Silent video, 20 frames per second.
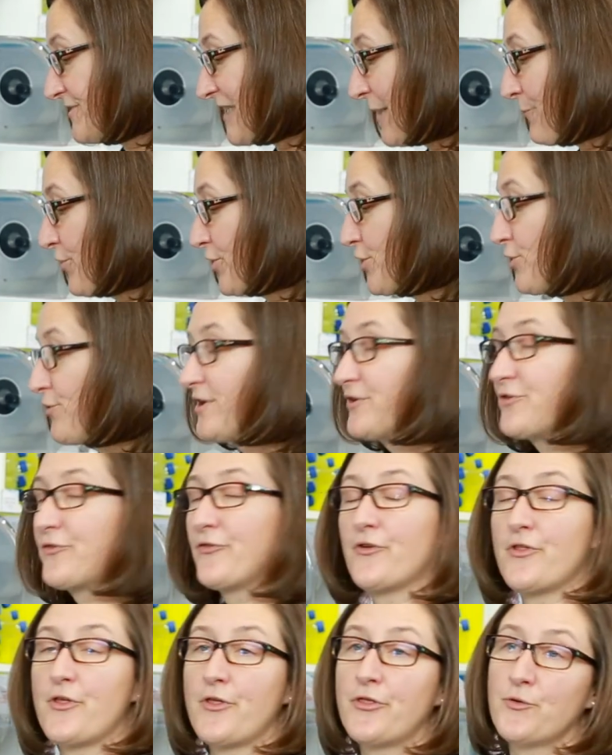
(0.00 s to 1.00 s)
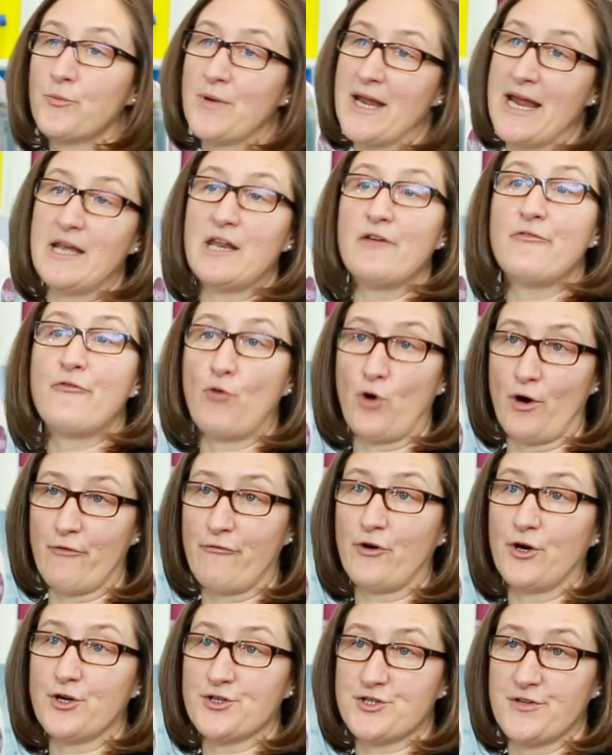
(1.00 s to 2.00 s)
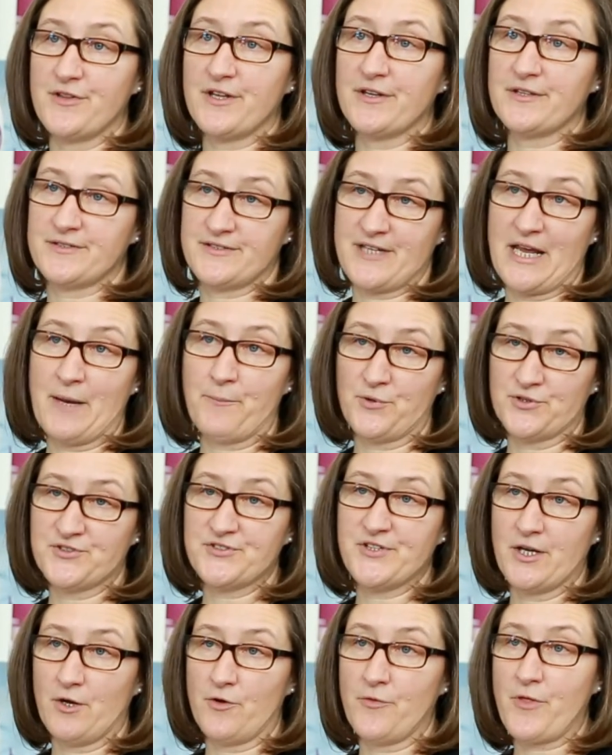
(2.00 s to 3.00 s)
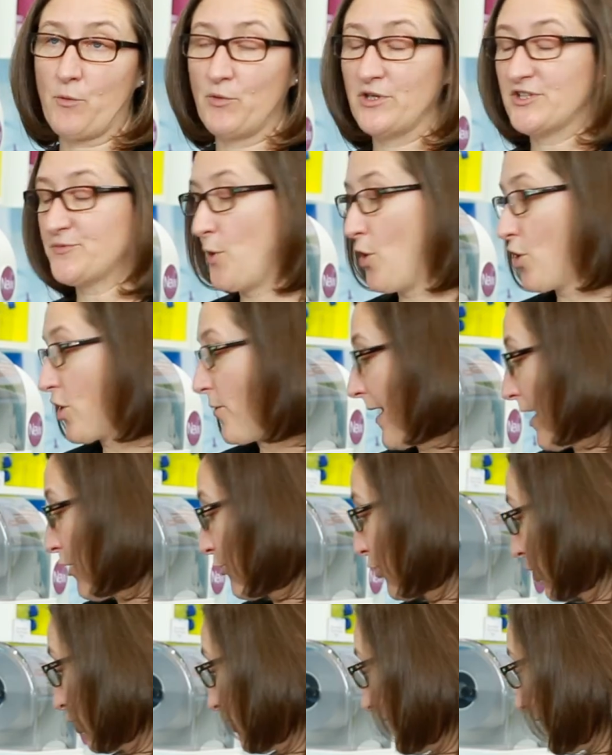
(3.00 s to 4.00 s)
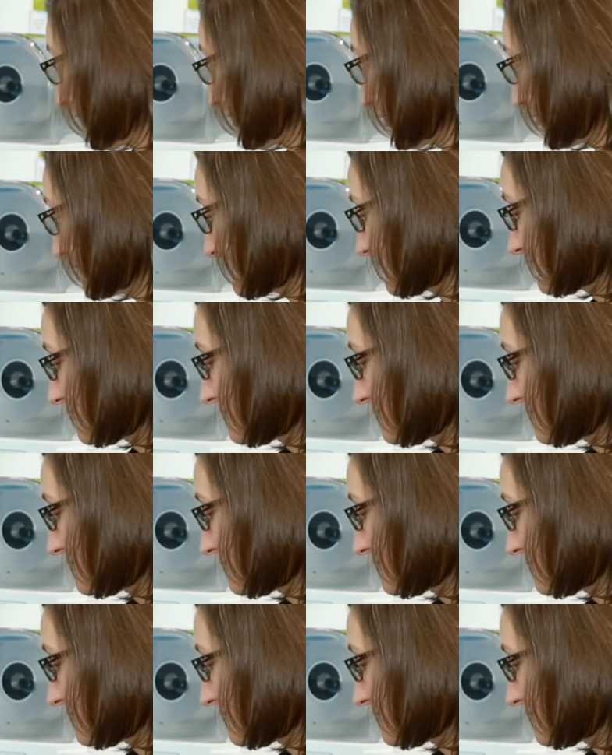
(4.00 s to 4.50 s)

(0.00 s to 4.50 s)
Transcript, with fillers: a separate unit for the three eighty-four version, the sample seal that we spoke about earlier.